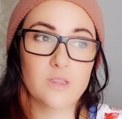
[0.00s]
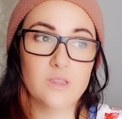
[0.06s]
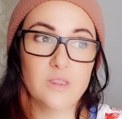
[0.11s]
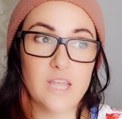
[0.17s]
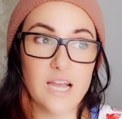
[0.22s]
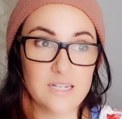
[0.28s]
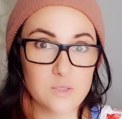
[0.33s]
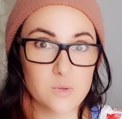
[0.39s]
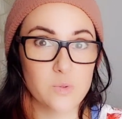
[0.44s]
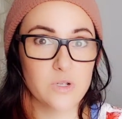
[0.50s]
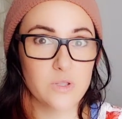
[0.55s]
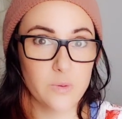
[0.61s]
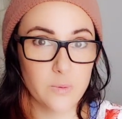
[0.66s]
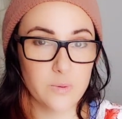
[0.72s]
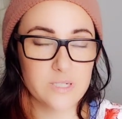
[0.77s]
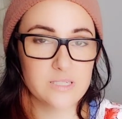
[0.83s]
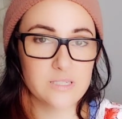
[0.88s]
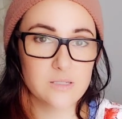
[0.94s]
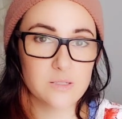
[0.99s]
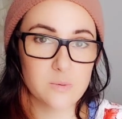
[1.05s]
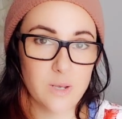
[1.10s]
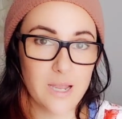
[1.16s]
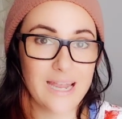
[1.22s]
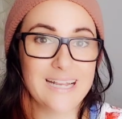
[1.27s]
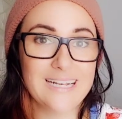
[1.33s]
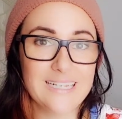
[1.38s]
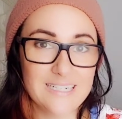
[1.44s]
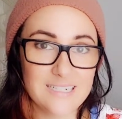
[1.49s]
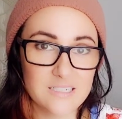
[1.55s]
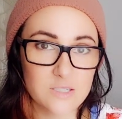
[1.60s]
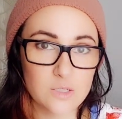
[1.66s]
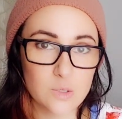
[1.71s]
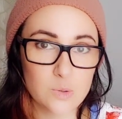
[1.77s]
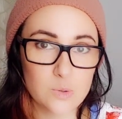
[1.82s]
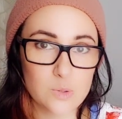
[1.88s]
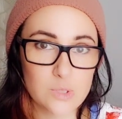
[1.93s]
That's one of the reasons why I needed
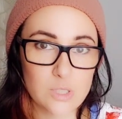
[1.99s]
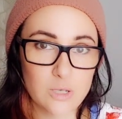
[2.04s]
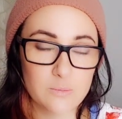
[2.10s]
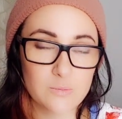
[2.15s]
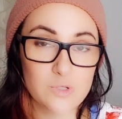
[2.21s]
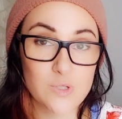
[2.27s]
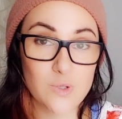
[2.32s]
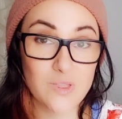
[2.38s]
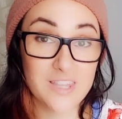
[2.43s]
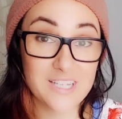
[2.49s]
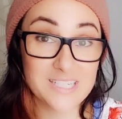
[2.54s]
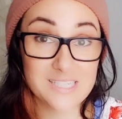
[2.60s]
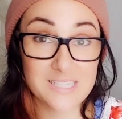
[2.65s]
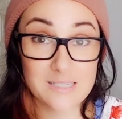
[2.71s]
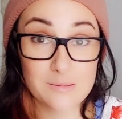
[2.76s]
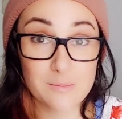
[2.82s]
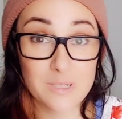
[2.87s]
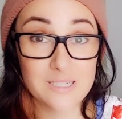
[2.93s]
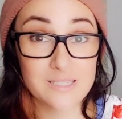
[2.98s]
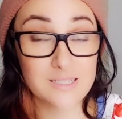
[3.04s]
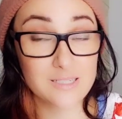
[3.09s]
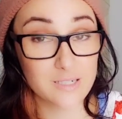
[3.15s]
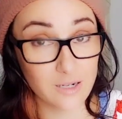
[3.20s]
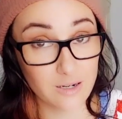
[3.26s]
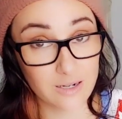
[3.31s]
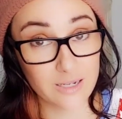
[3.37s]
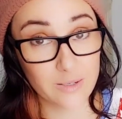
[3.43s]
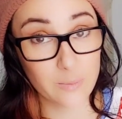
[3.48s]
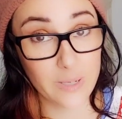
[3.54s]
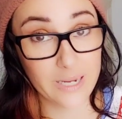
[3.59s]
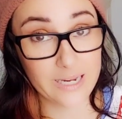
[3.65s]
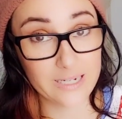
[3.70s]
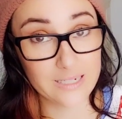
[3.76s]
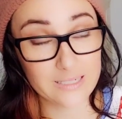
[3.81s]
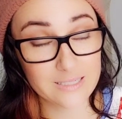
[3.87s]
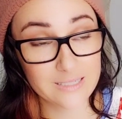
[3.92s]
to lose some. So this is my starting
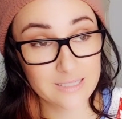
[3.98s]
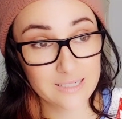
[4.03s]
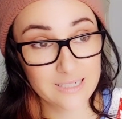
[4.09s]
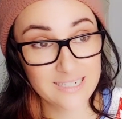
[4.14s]
weight.